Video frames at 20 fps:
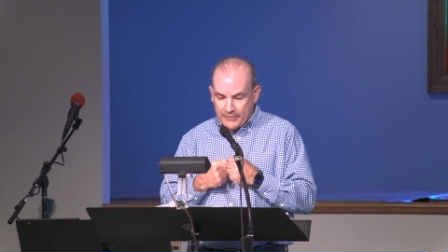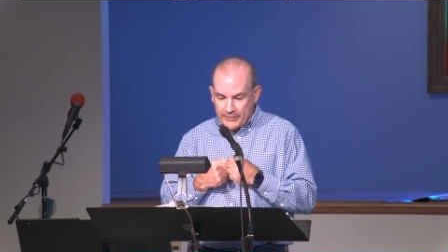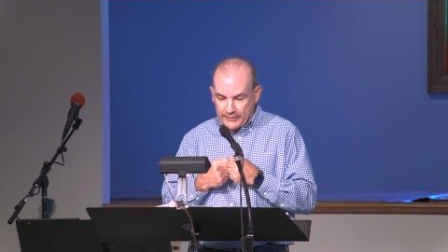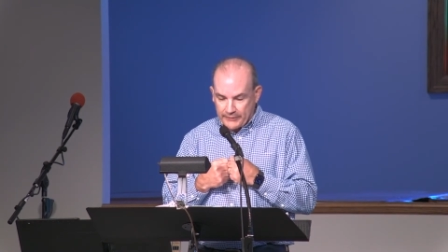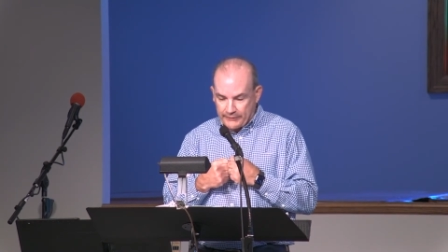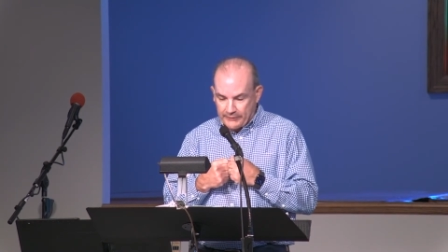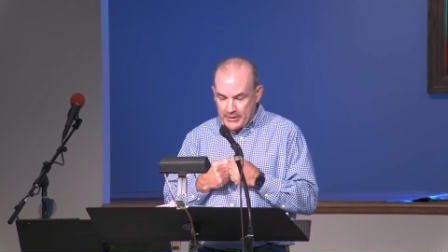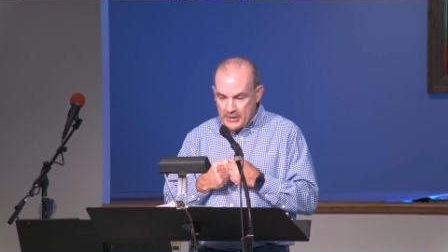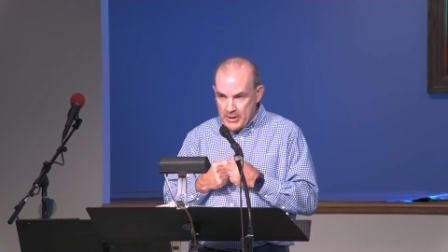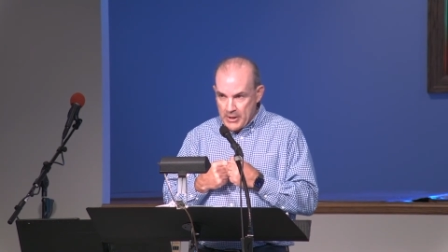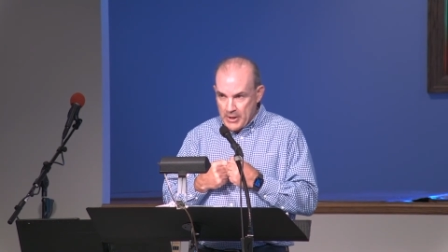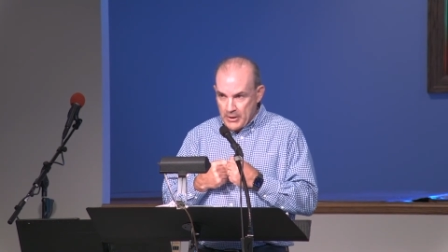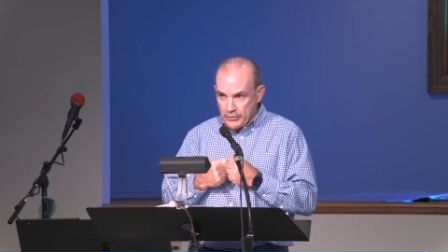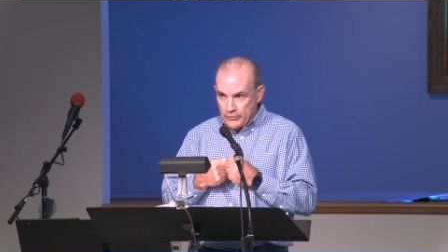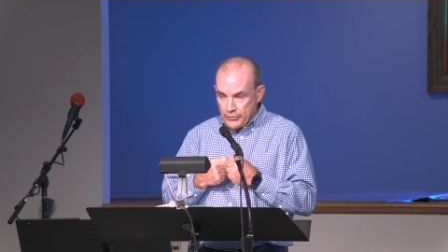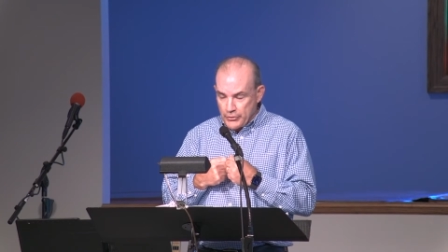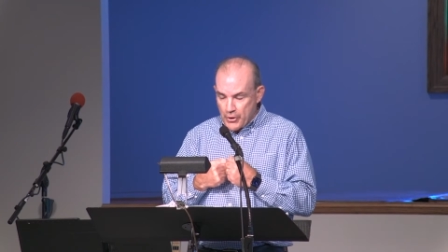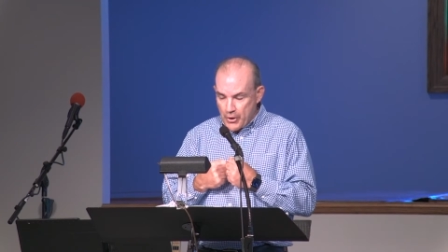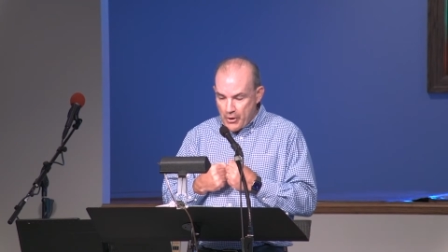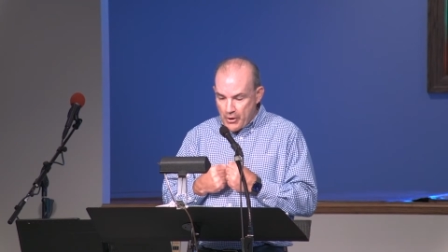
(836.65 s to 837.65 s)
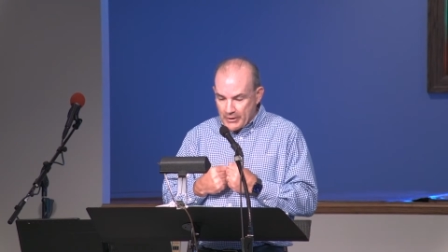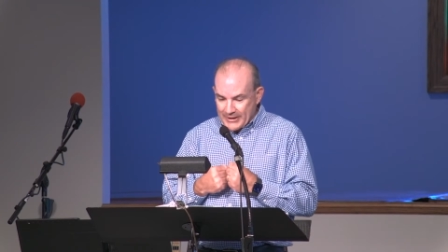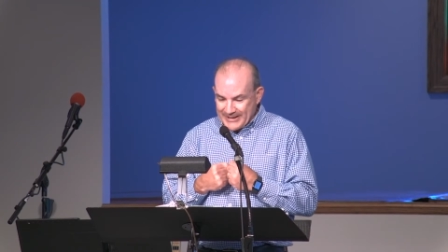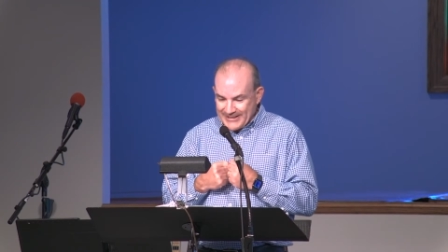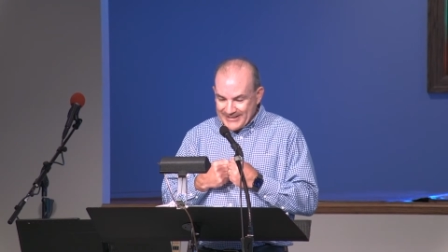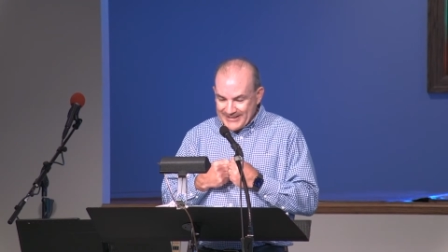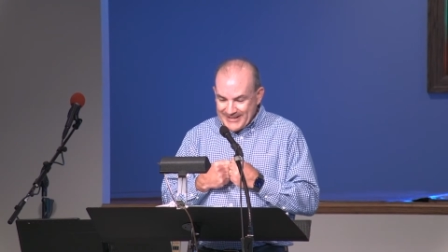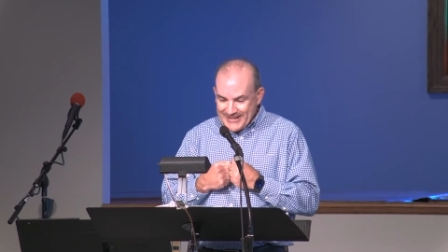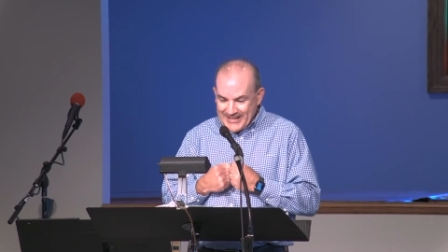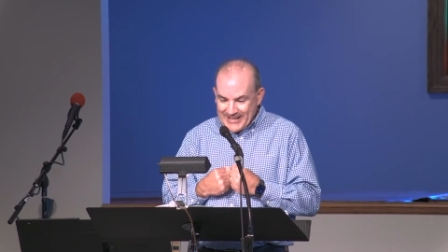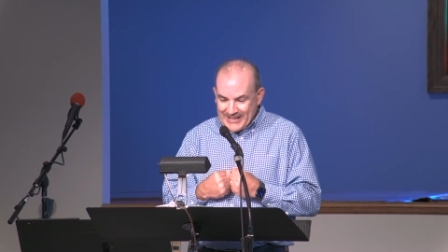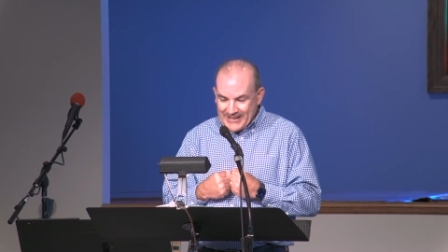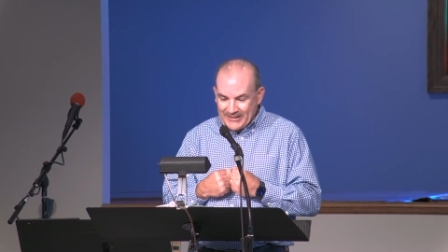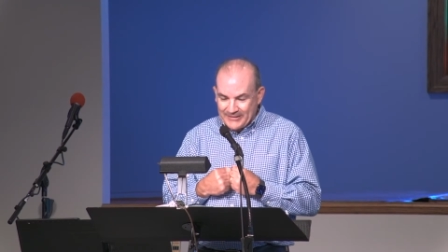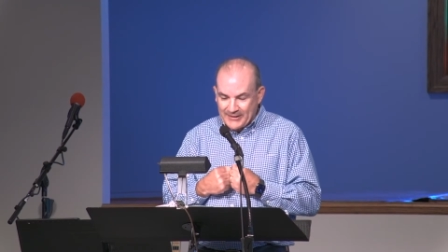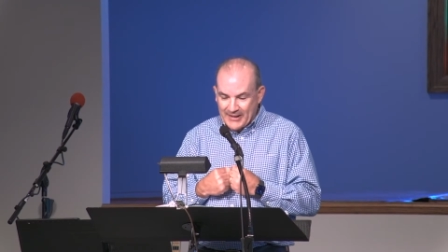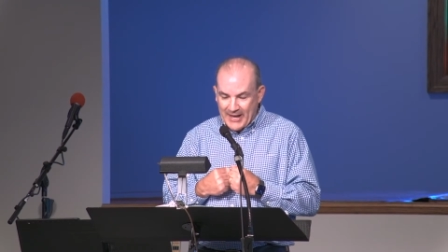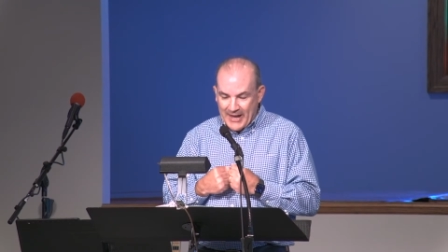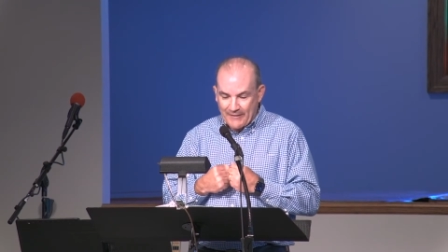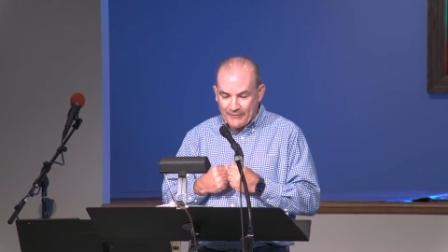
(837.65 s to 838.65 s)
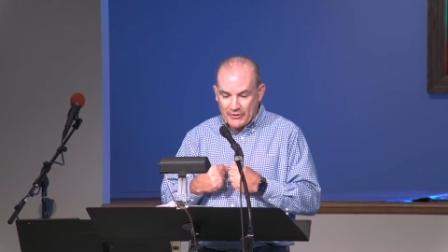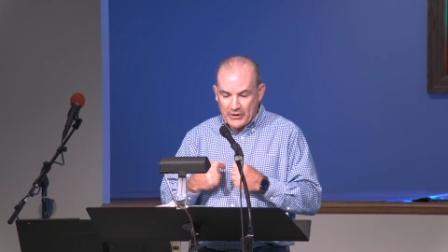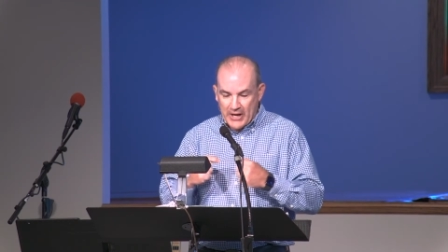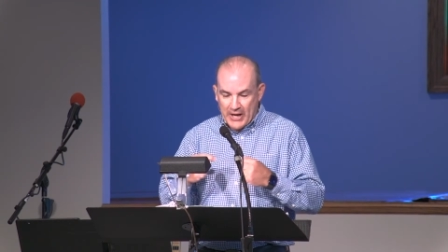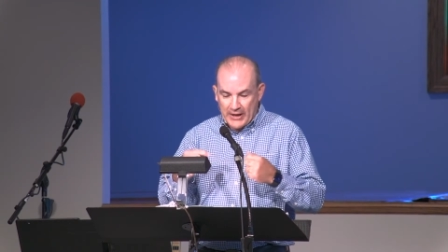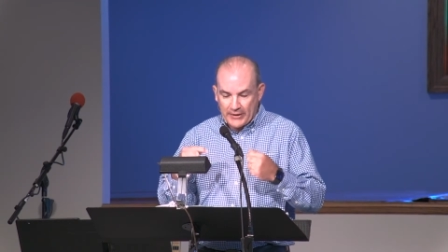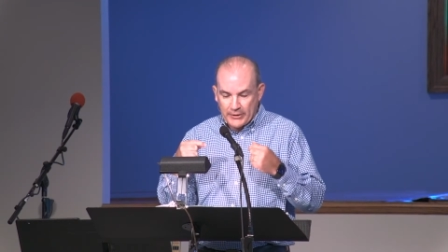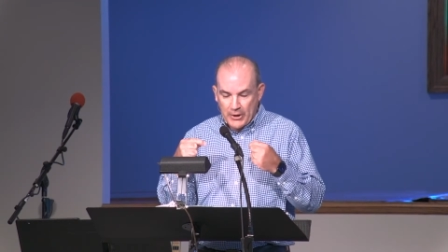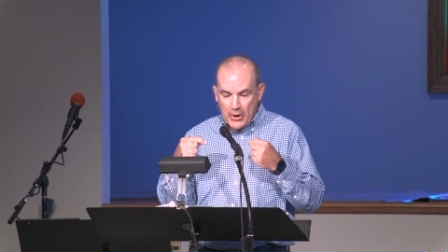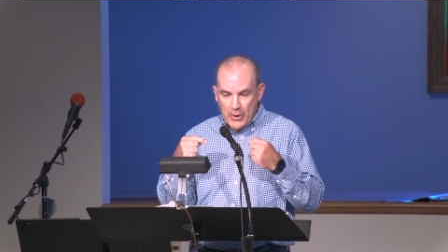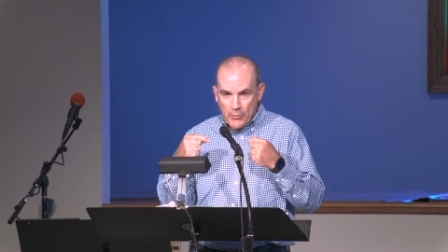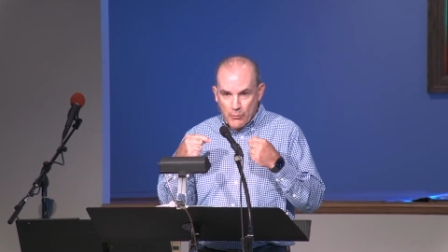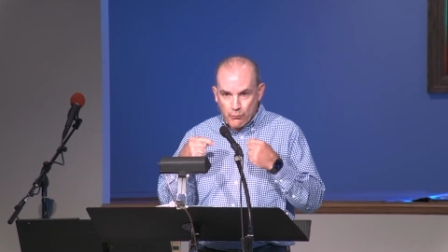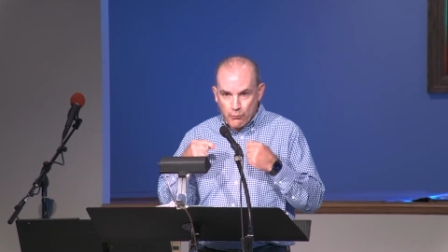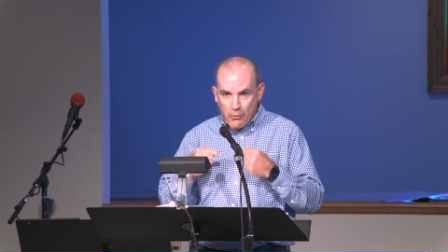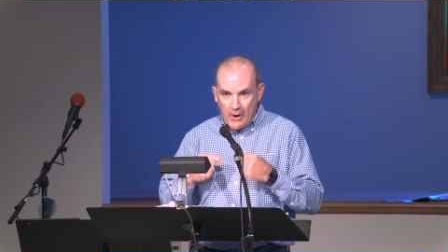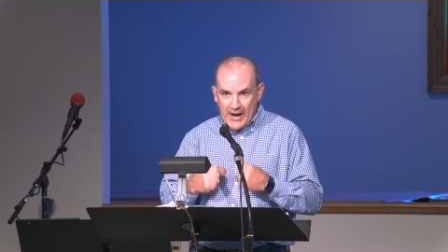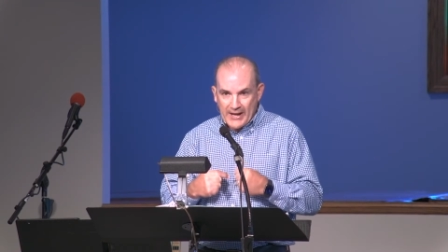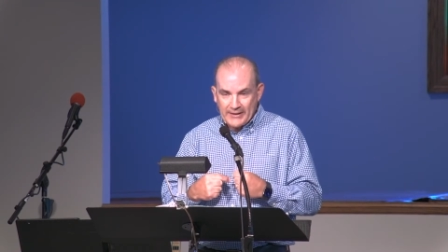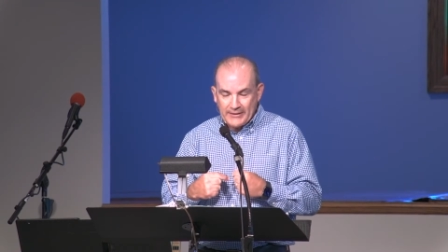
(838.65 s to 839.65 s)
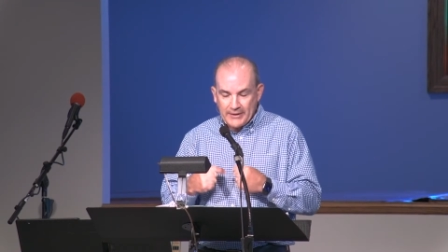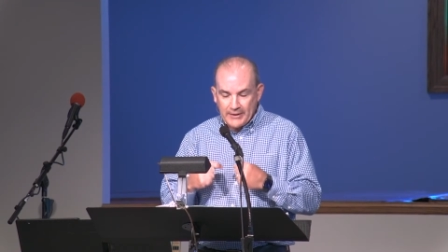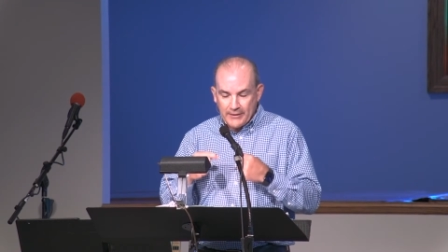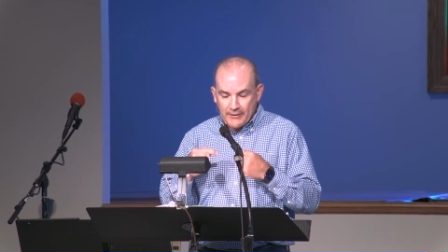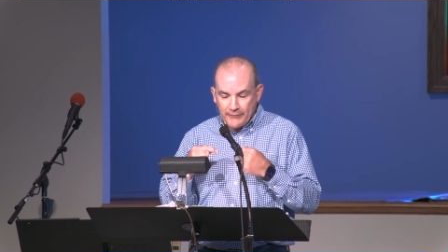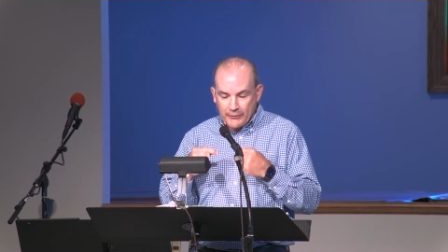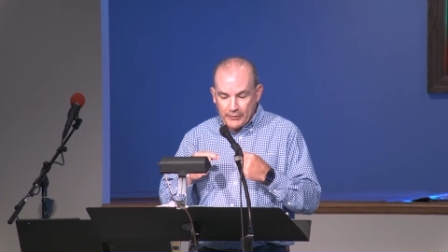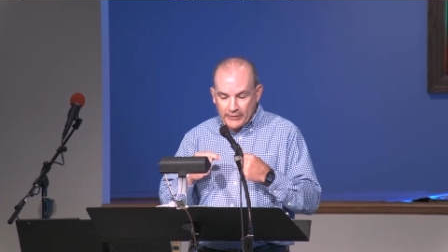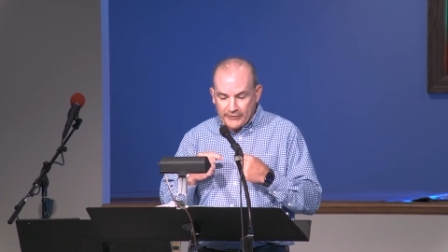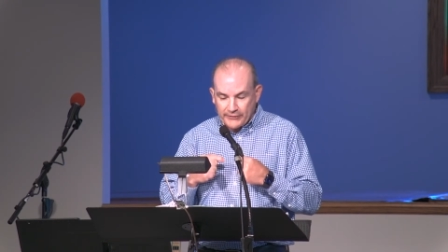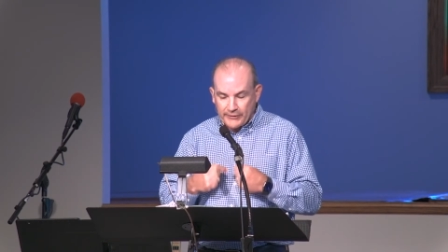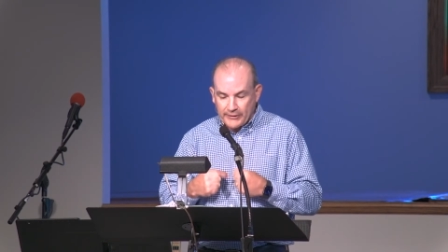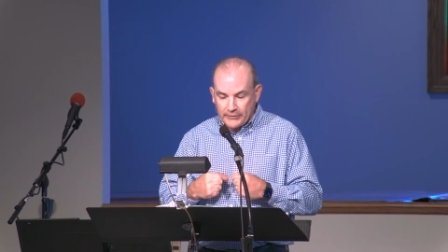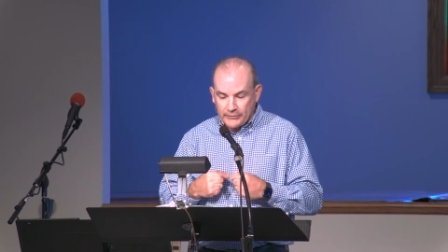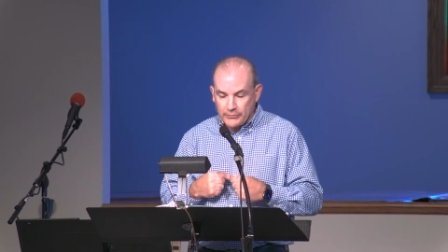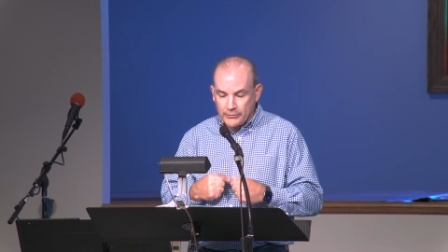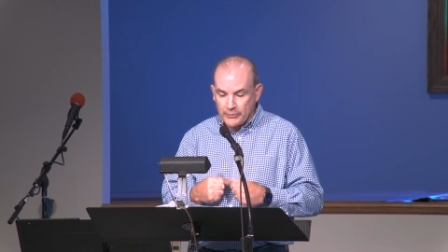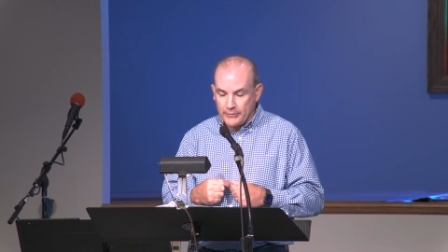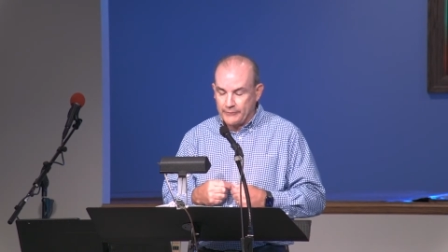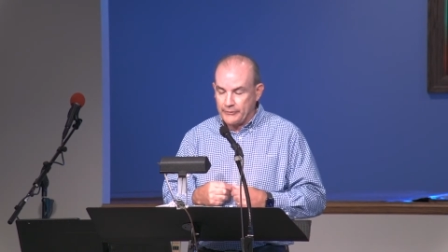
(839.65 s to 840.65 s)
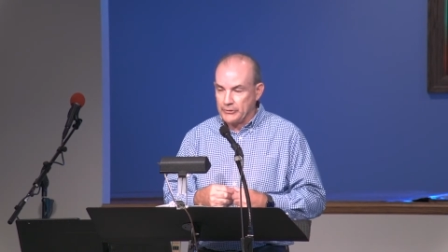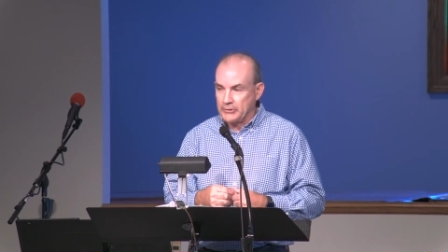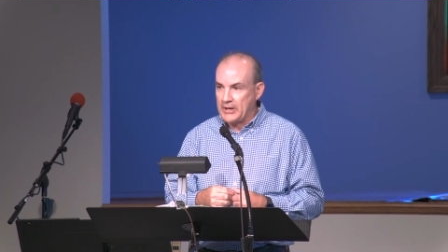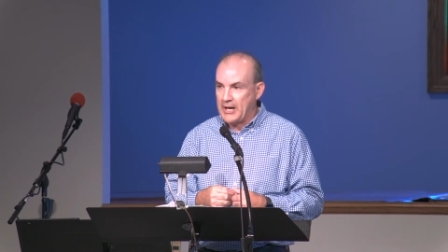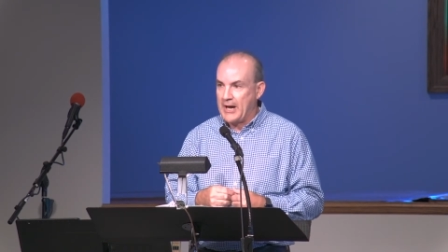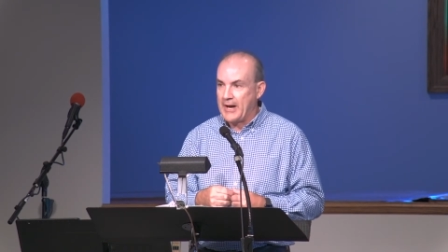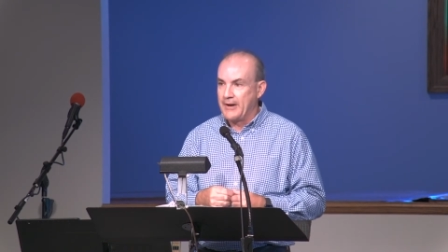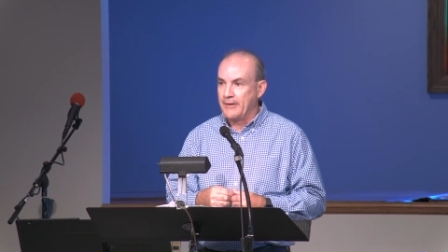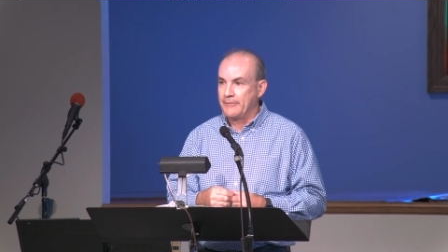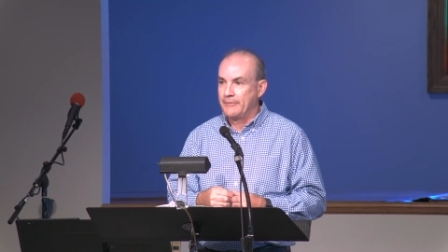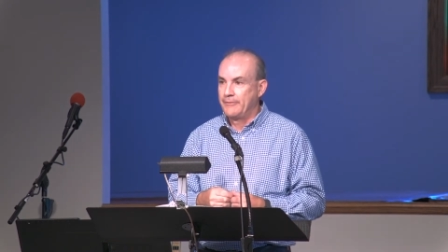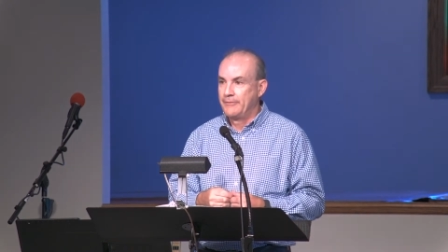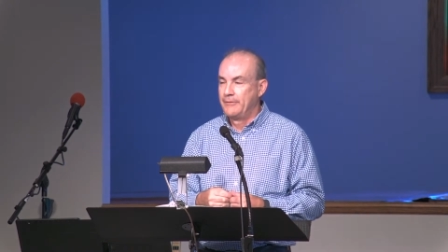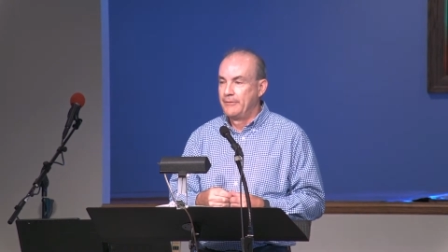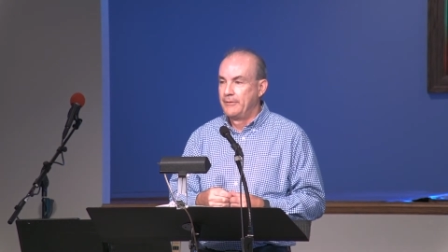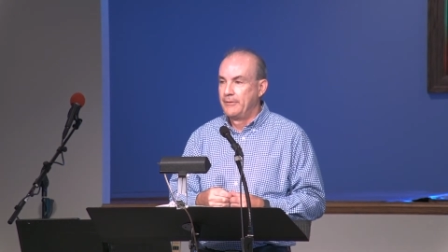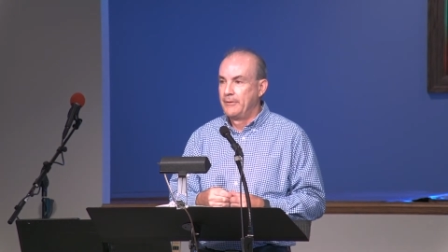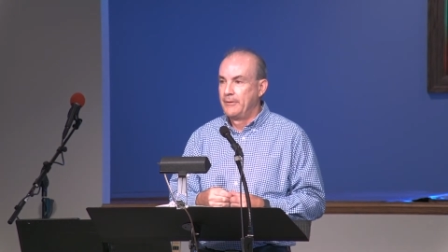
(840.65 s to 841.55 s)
this gnawing need to have God right in the very center of your life.